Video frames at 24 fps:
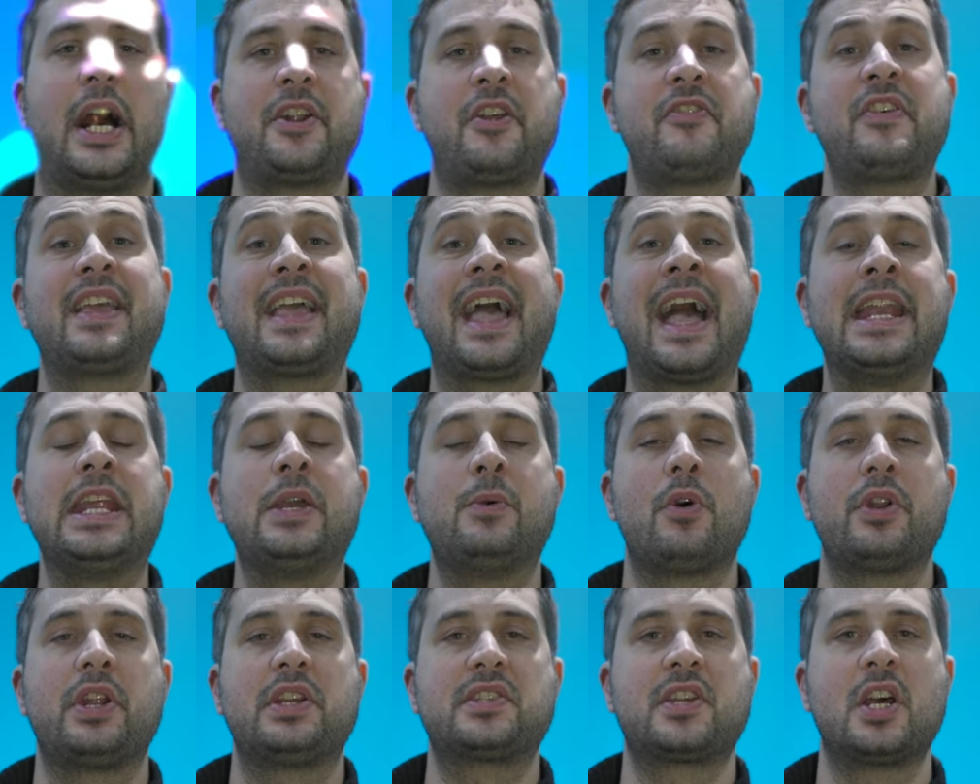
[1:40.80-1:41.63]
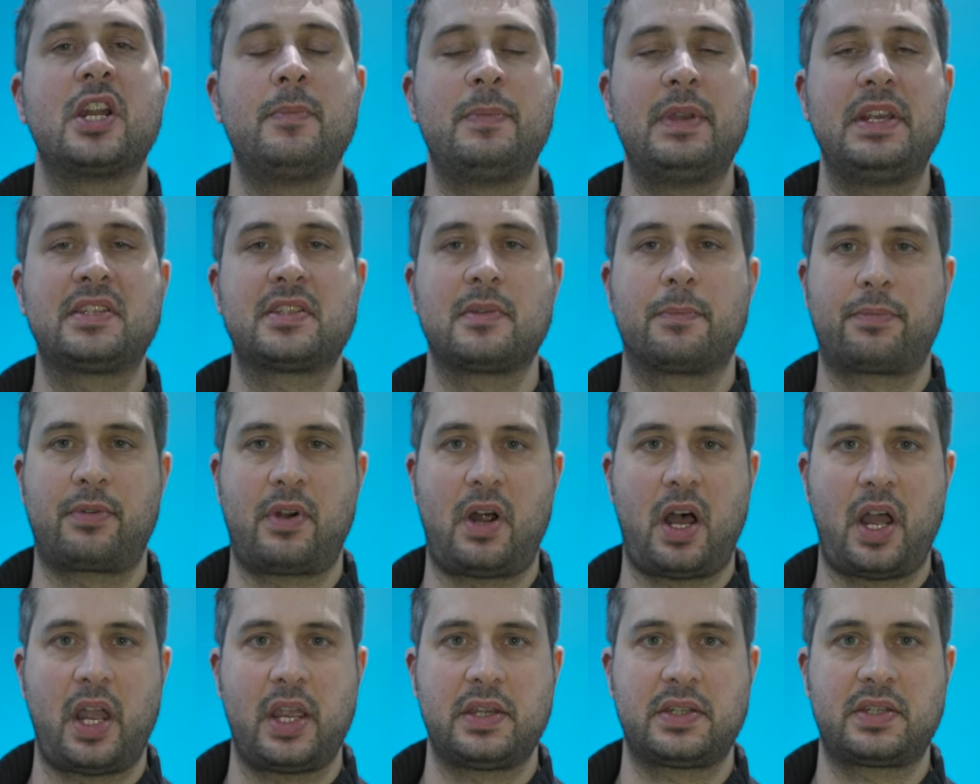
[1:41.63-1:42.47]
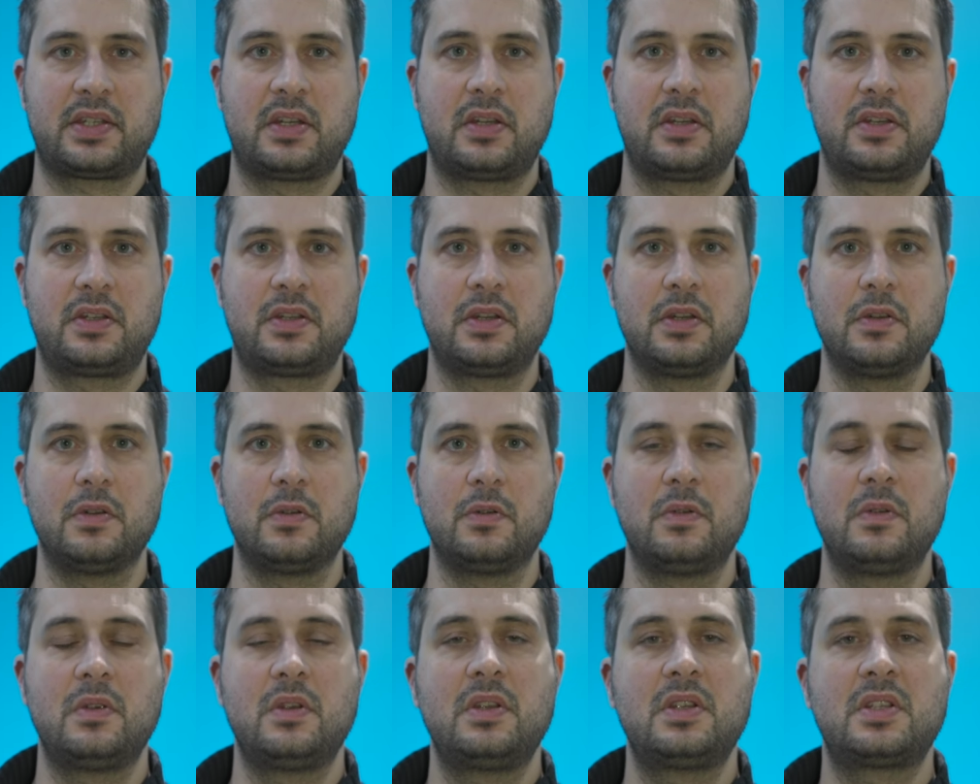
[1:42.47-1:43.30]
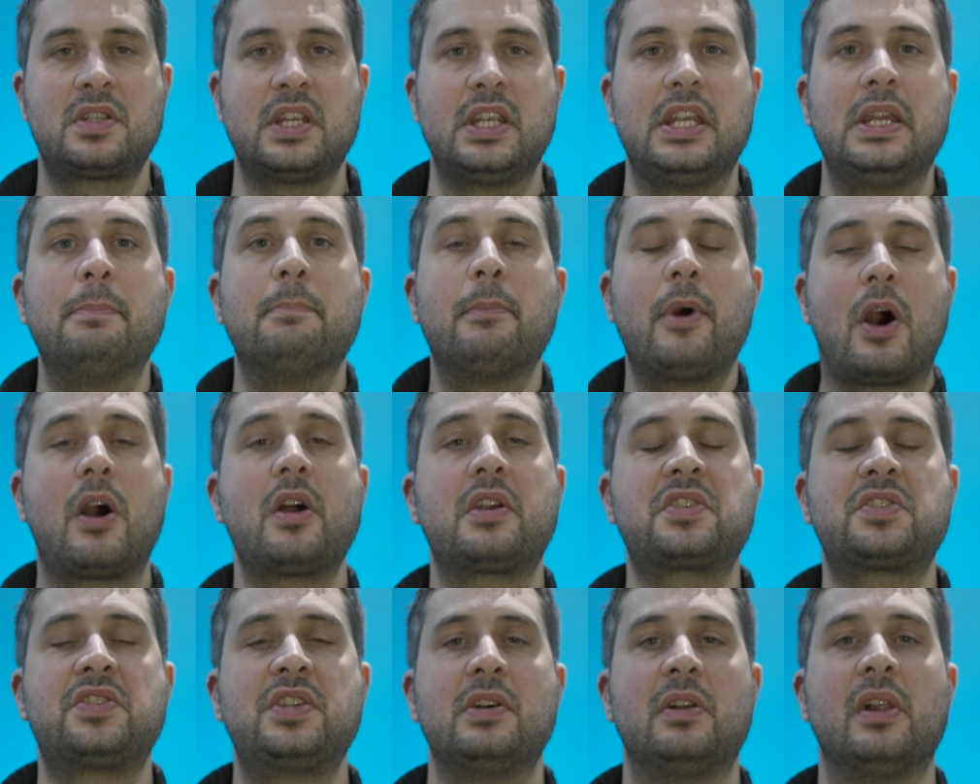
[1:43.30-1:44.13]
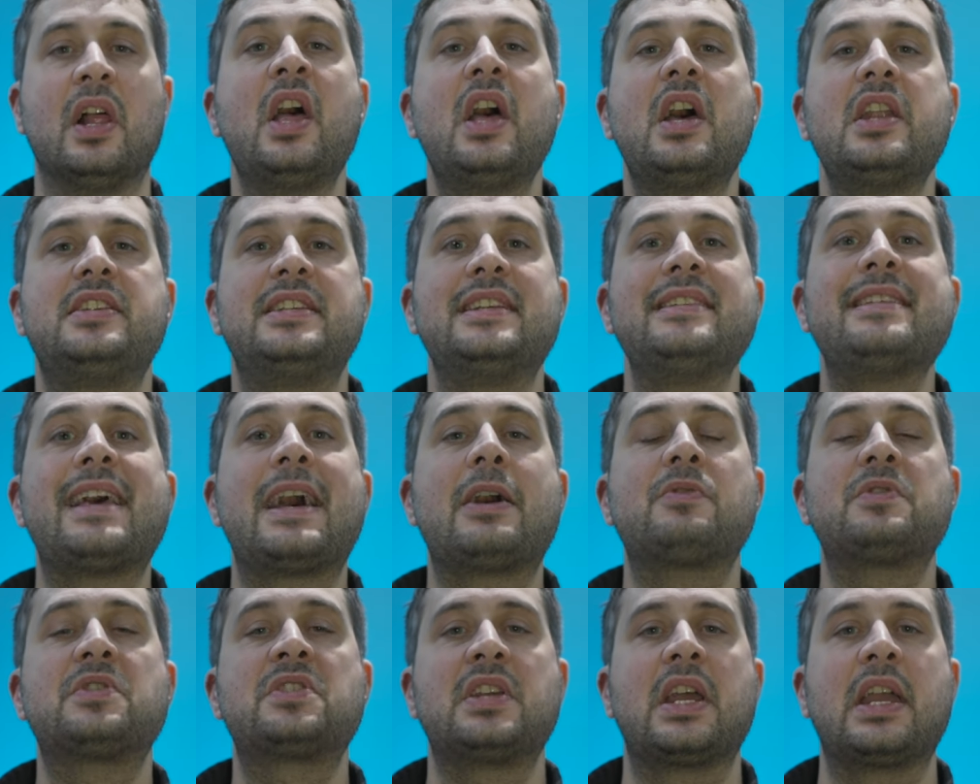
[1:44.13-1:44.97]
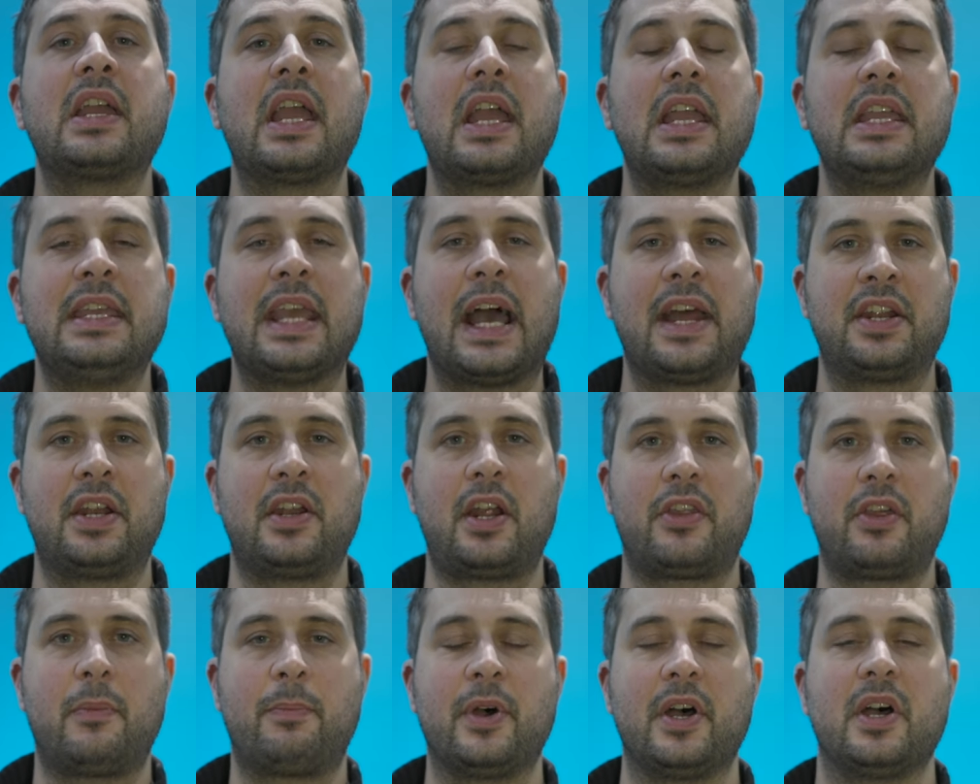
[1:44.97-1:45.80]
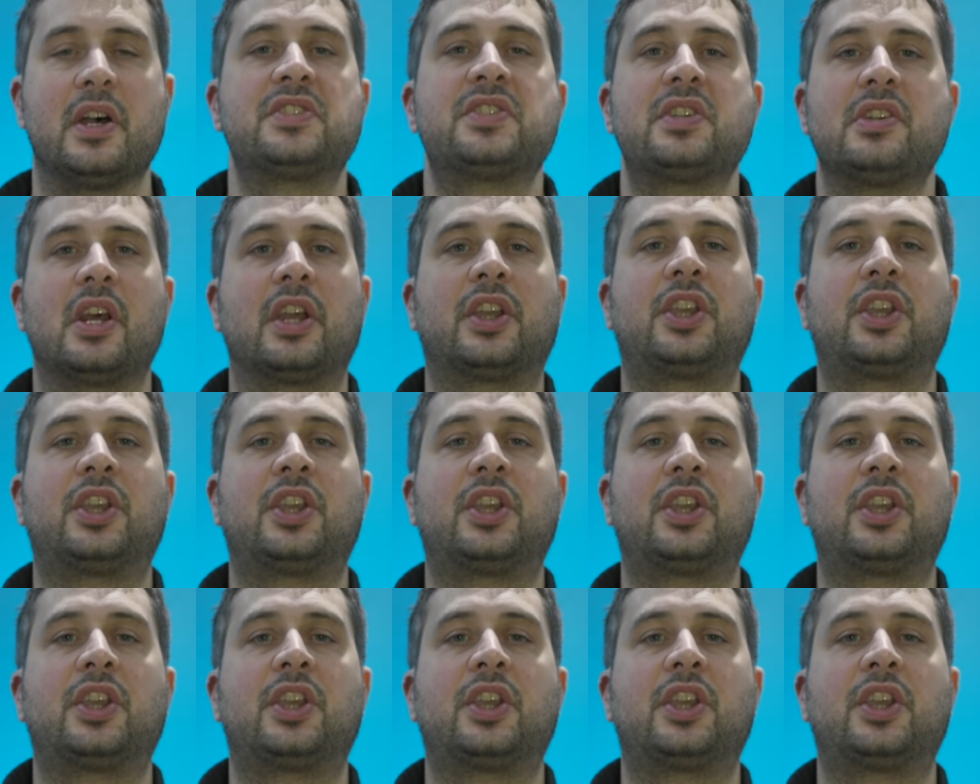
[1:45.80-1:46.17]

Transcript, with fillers: I don't think anyone is going to be surprised to see Mark Steele denouncing yet another person,